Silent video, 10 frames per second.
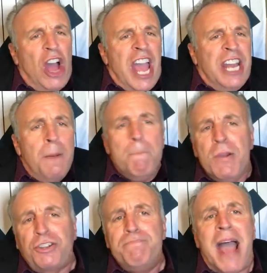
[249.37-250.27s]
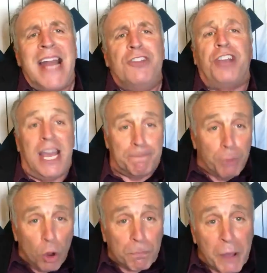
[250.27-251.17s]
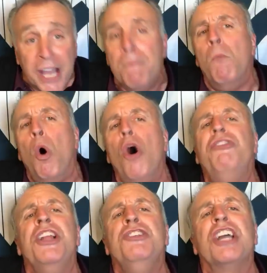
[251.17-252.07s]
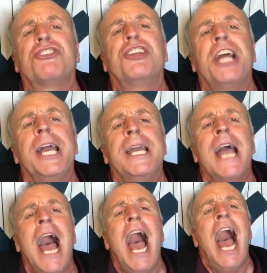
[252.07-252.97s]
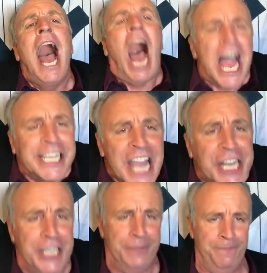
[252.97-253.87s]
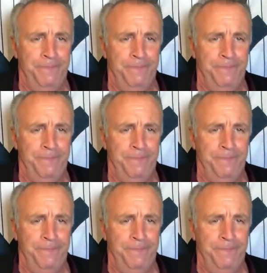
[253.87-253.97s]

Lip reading: and mismanage a bullpen more than yesterday? I get it.